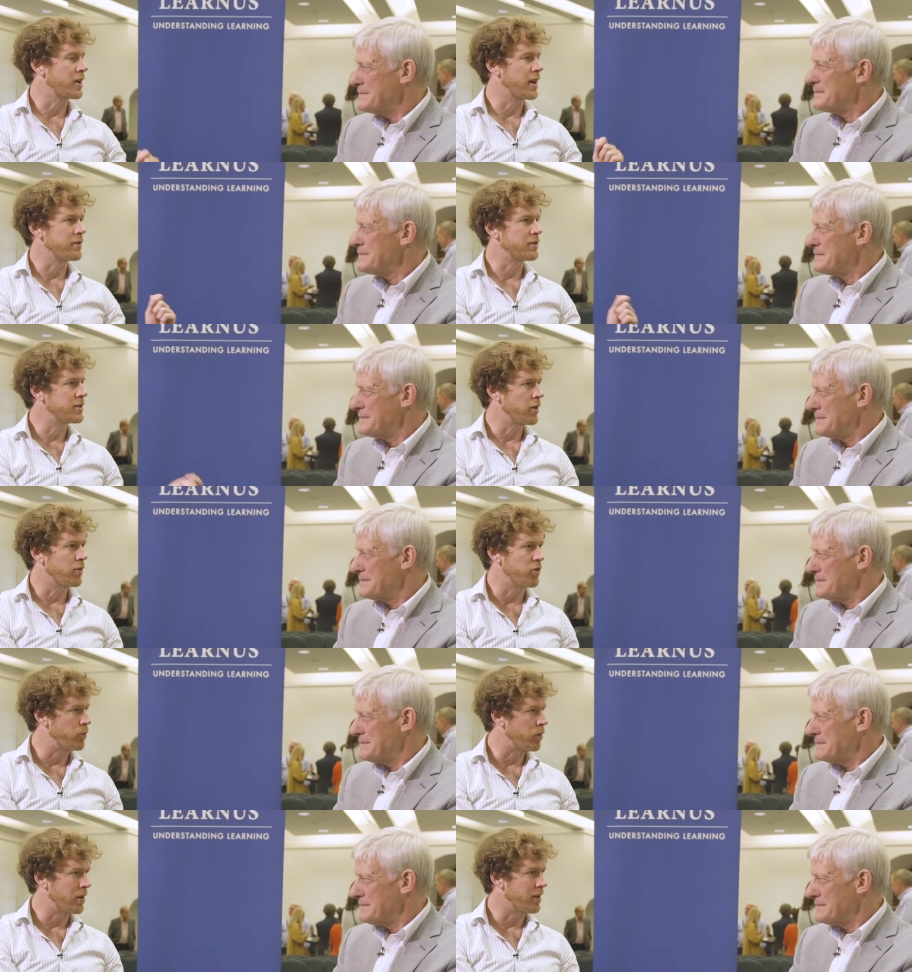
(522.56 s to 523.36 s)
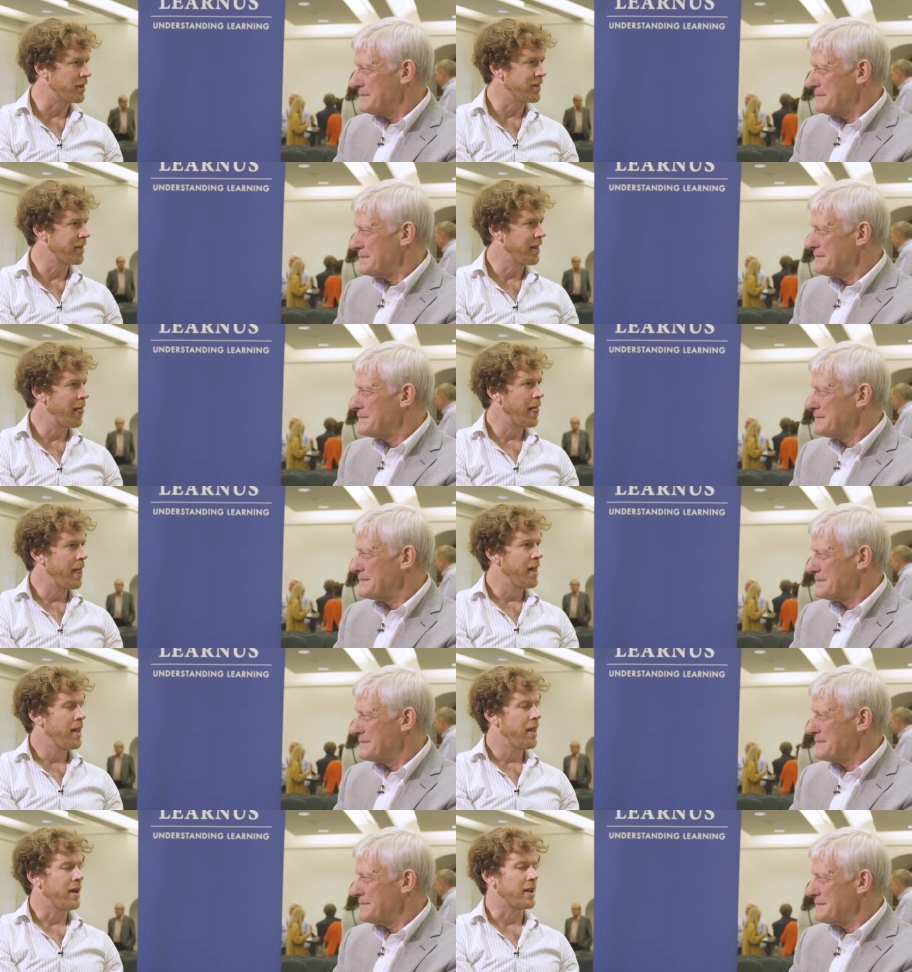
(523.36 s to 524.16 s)
Speaker 1: a kind of silver bullet.
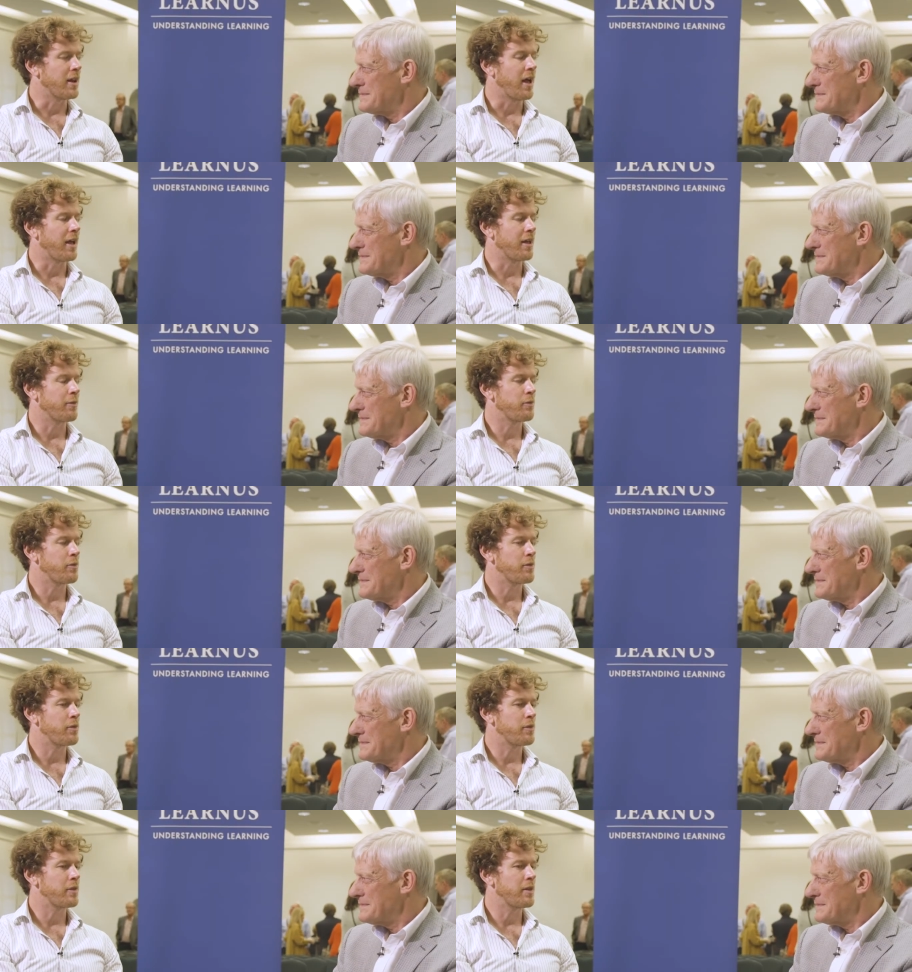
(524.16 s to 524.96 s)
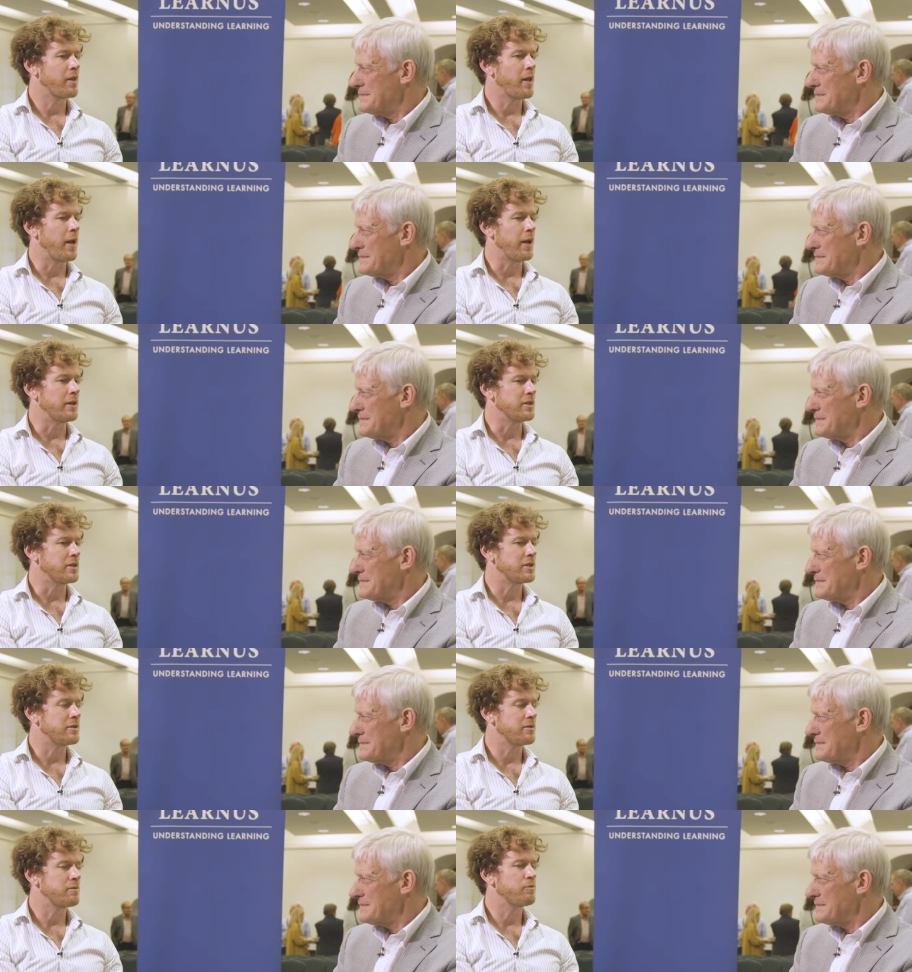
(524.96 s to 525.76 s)
And